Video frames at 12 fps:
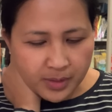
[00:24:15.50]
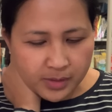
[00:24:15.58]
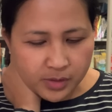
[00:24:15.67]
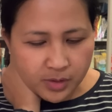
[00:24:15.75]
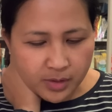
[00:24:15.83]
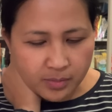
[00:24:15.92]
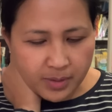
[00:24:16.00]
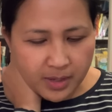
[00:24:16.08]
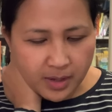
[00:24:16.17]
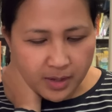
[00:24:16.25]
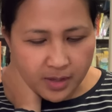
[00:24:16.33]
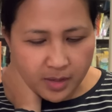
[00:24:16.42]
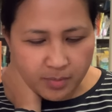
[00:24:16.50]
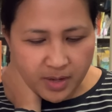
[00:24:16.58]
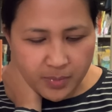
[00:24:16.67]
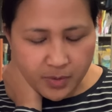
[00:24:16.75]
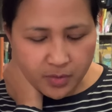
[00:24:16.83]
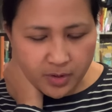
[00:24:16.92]
Sorry, the baby. I can hear the
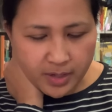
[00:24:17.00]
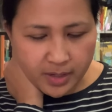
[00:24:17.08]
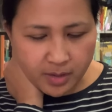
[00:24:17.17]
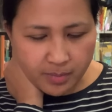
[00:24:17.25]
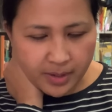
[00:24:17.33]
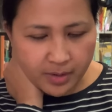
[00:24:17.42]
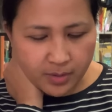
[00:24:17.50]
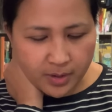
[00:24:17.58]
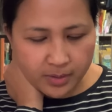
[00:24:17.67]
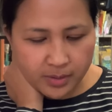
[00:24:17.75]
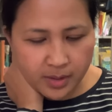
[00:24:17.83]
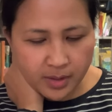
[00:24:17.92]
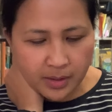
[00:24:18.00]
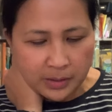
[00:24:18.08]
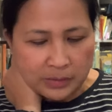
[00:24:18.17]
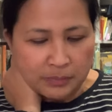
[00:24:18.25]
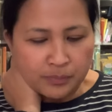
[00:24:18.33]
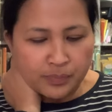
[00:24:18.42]
baby crying in the background.
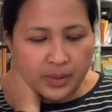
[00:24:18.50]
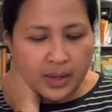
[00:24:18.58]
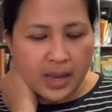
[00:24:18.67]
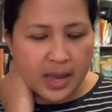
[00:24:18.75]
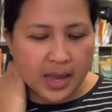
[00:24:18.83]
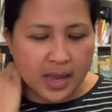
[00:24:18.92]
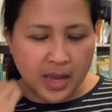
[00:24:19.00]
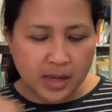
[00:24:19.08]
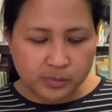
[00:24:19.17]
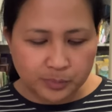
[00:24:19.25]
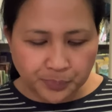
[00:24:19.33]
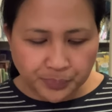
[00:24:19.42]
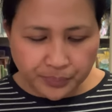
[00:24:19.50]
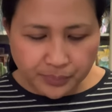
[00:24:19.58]
Um.